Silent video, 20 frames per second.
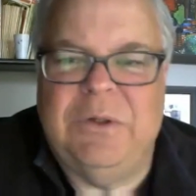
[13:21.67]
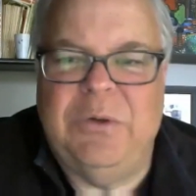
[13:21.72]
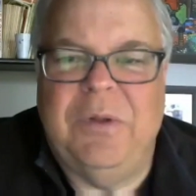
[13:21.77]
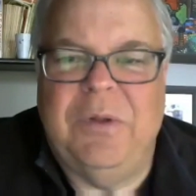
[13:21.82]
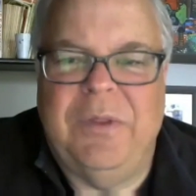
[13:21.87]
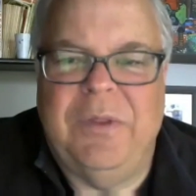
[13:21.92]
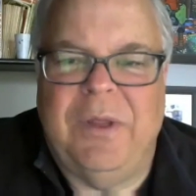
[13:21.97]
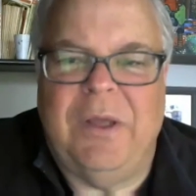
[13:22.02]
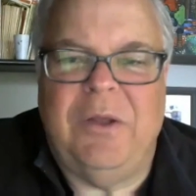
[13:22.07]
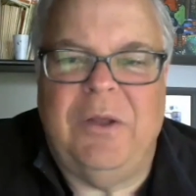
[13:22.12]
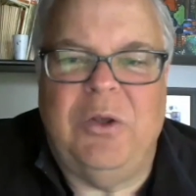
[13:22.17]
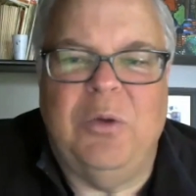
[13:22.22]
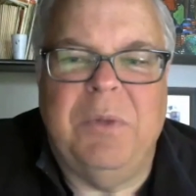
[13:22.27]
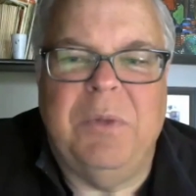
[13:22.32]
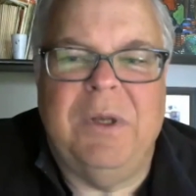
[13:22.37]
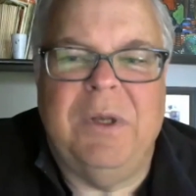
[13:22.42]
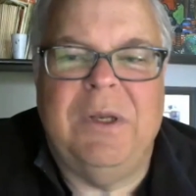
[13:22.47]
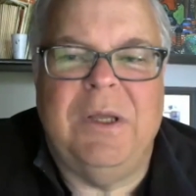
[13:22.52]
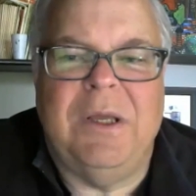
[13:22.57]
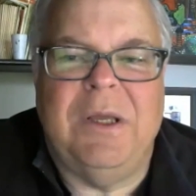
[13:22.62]
and thank you,
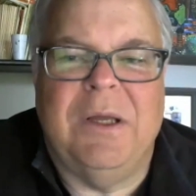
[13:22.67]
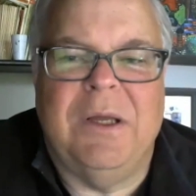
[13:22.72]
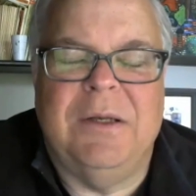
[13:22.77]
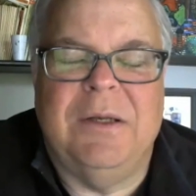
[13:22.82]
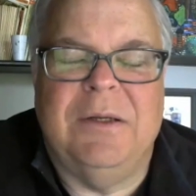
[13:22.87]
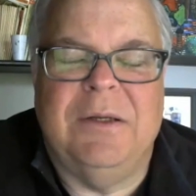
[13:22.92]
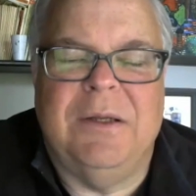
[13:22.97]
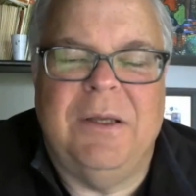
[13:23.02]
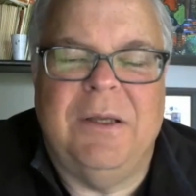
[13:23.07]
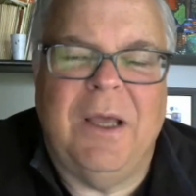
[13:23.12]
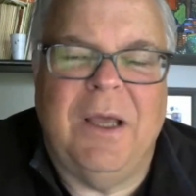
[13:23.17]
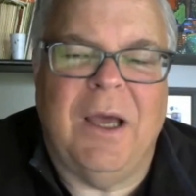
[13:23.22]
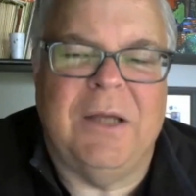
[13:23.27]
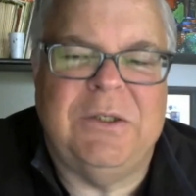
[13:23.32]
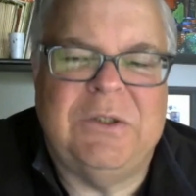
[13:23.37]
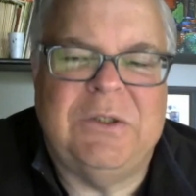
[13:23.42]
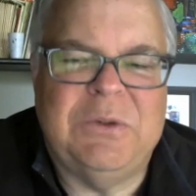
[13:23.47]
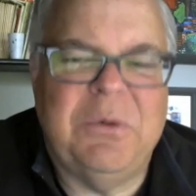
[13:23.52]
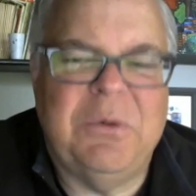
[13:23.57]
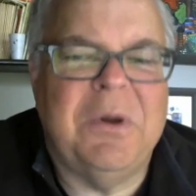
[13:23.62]
Mindy. And yeah, I
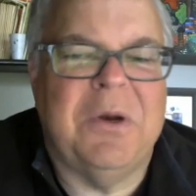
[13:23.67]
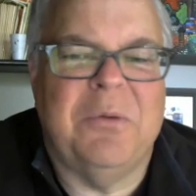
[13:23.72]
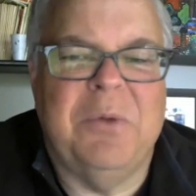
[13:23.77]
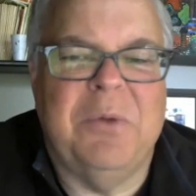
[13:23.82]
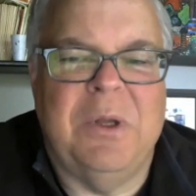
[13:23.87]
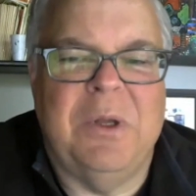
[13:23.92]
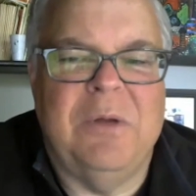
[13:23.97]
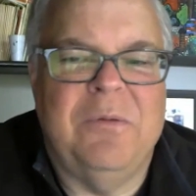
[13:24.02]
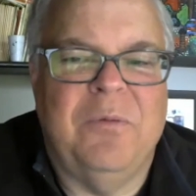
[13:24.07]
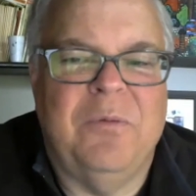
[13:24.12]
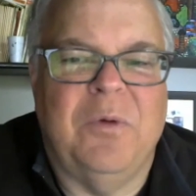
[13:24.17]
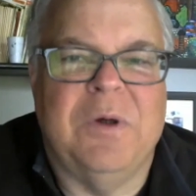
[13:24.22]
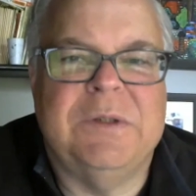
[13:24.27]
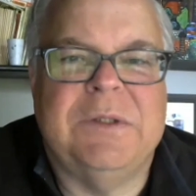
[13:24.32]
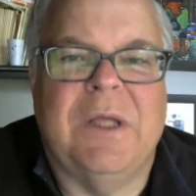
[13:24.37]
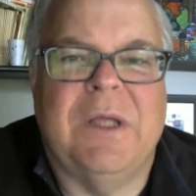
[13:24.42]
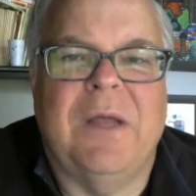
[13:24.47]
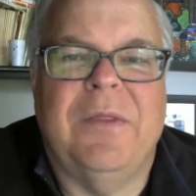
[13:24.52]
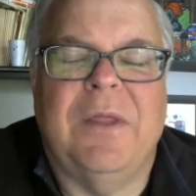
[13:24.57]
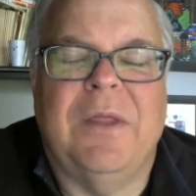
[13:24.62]
just want to reinforce
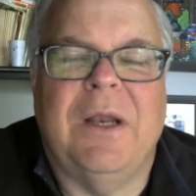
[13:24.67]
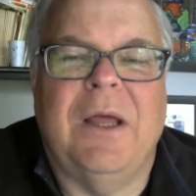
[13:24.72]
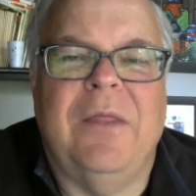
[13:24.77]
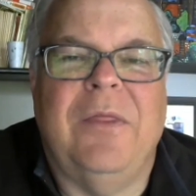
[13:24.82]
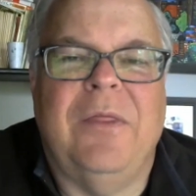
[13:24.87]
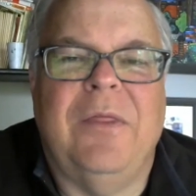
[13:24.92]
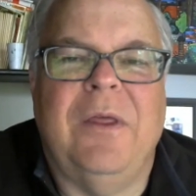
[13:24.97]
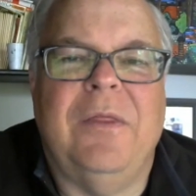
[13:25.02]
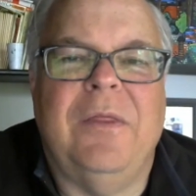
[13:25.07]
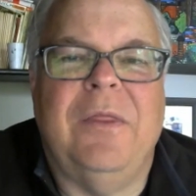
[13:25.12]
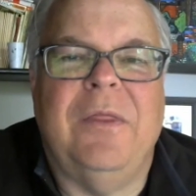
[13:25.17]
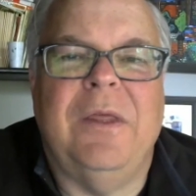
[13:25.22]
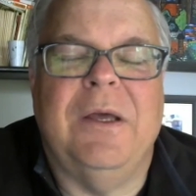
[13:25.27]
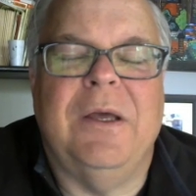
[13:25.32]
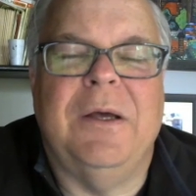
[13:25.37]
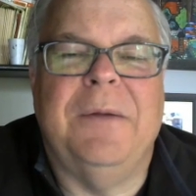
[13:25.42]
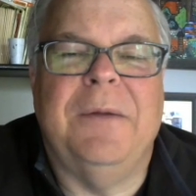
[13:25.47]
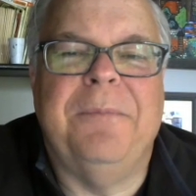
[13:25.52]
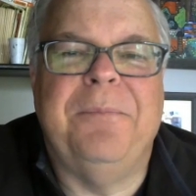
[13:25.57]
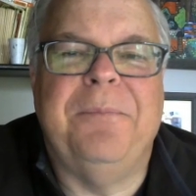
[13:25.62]
that that I think the
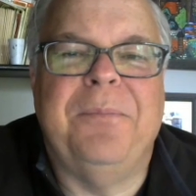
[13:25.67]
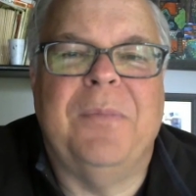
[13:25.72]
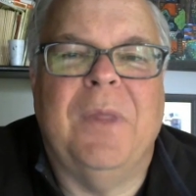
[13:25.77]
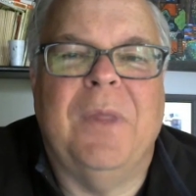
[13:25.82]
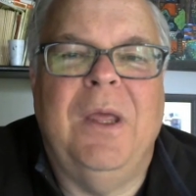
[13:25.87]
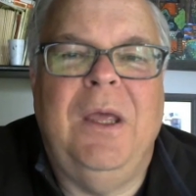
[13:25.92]
um,